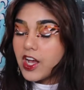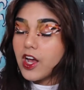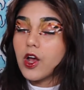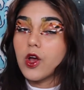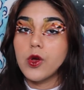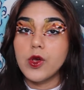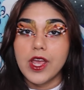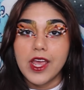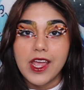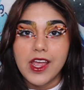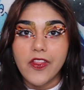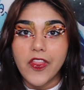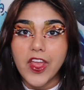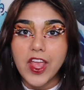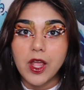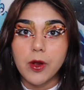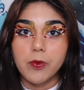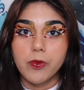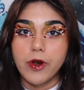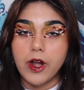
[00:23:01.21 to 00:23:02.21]
Okay, I think
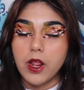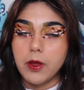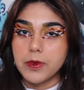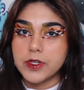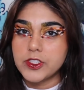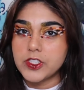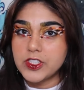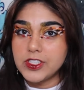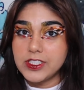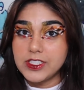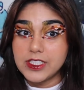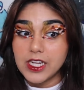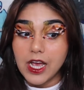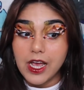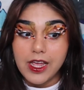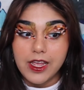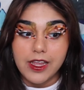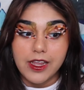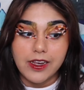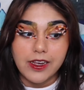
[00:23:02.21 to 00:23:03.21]
I'm pretty much
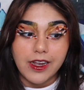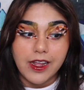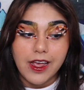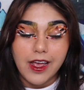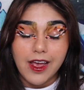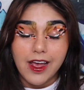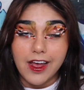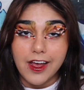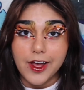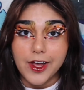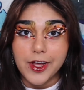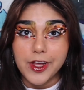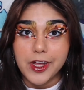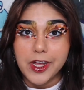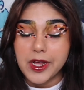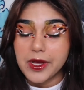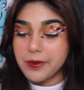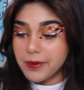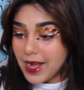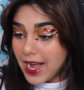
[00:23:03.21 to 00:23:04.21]
done.
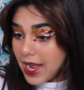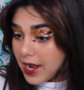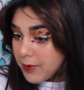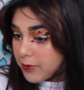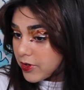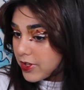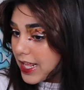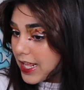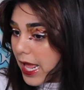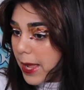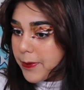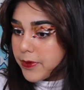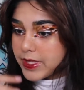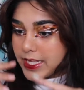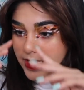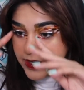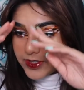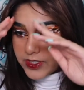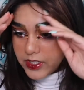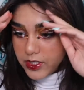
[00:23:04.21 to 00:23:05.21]
I'm happy with
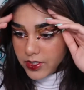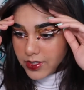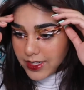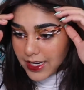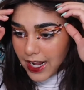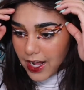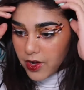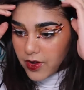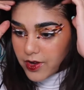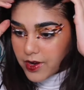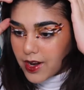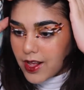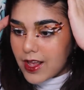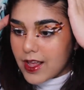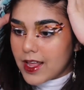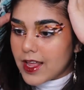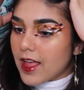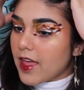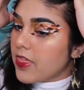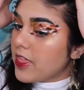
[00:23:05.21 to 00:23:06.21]
how this turned out.
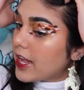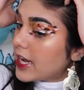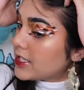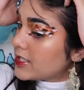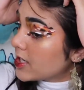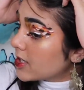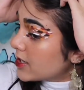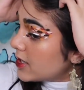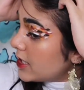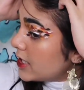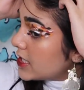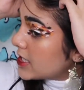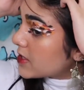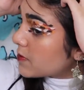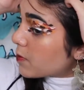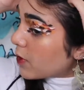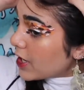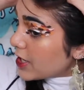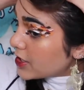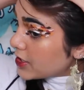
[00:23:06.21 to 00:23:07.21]
I think I took the
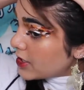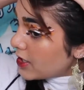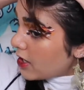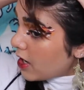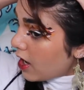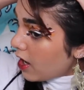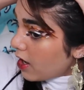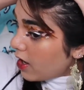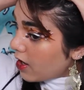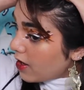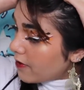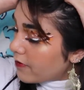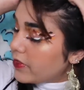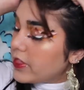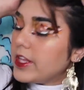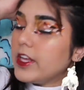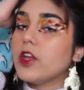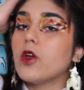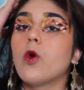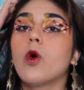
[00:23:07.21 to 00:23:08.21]
inspiration of
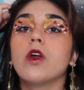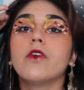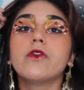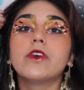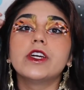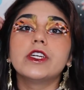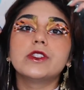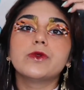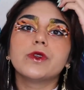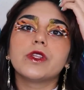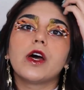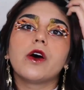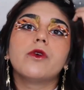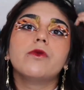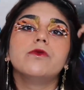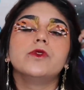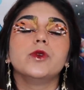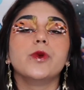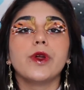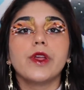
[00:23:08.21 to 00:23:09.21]
the koi fish
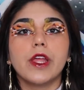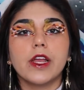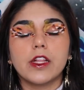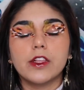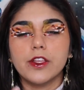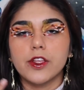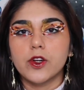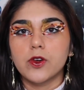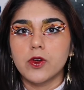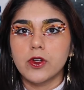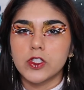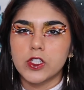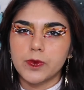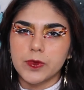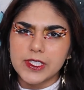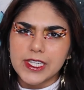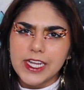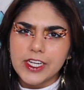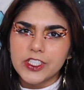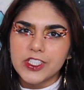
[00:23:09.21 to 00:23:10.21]
without doing like a literal
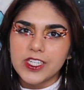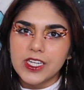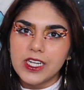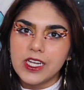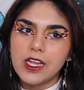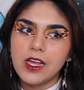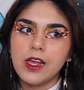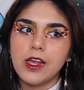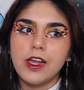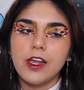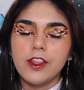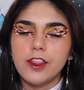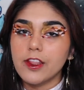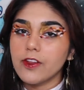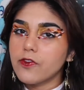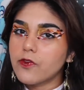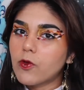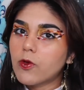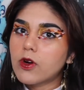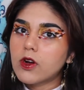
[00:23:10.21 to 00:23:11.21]
interpretation,
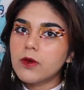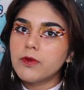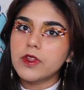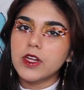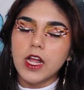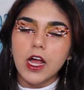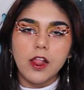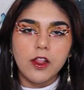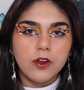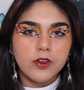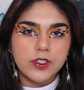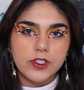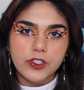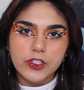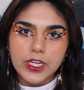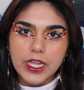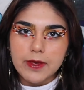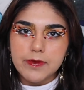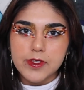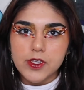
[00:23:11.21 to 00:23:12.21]
the form, the colors, the
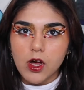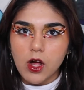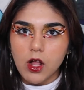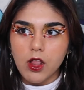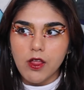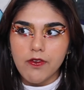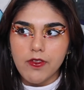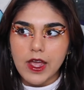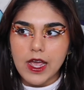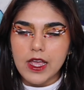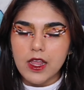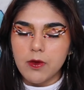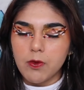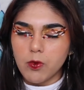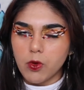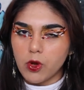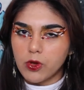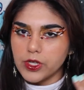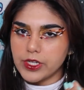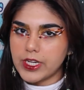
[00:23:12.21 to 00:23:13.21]
shapes, all of that, and
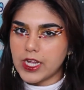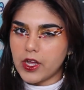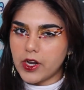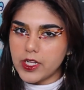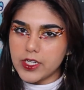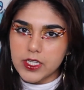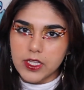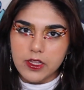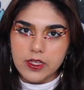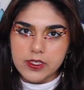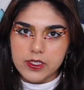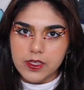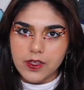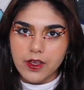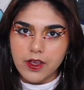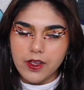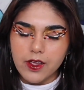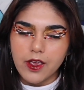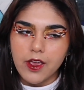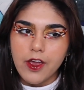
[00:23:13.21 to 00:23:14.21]
boiled it down into this
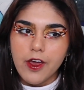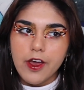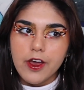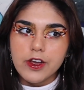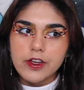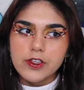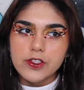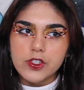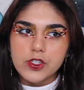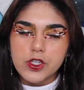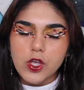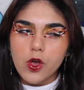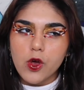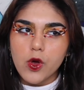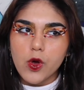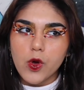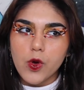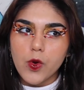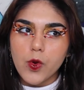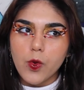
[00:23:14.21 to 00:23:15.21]
look.
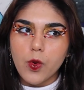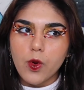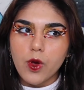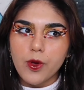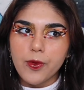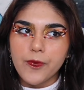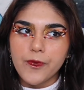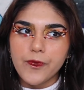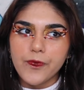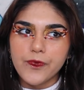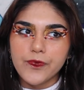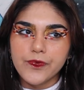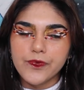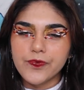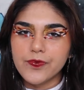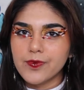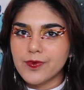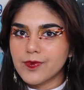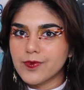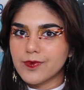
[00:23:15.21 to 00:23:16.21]
So
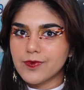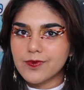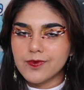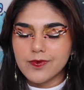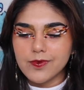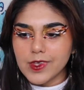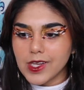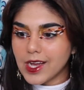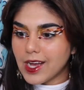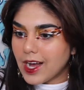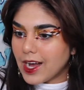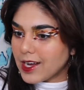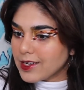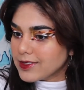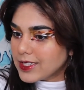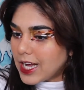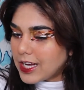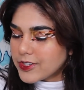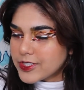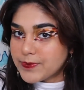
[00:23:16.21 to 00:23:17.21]
yeah,
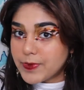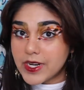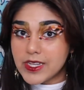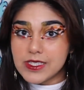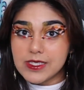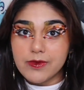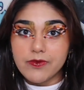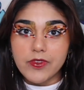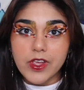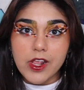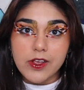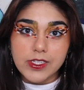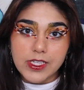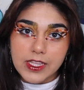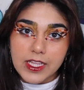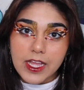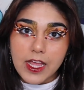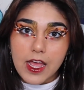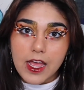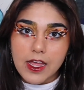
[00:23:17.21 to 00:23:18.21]
I'll put in some videos at
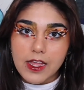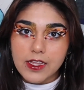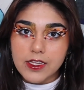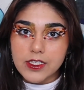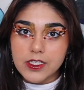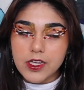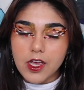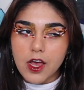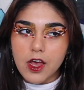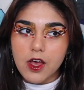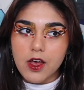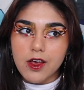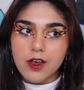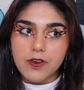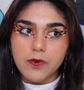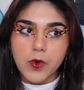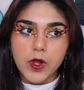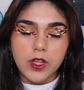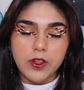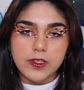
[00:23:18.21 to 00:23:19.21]
the end
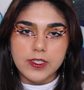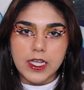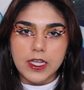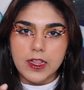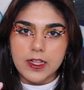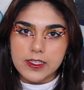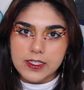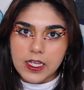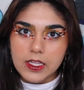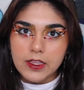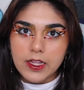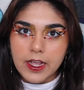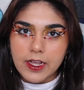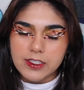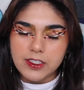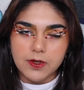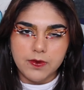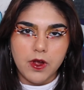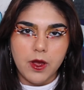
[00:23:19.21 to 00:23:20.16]
of what it looks like in sunlight, so it'll